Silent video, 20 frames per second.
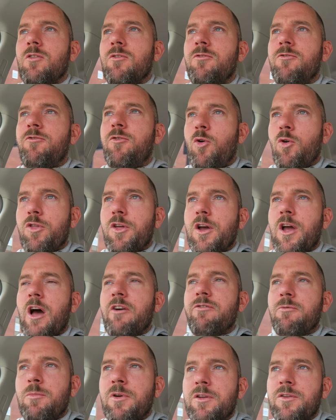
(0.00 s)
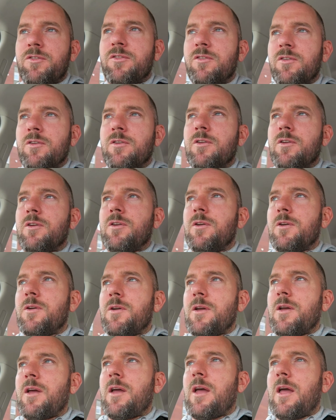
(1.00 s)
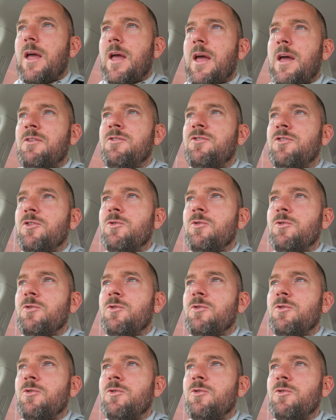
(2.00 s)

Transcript: for the government and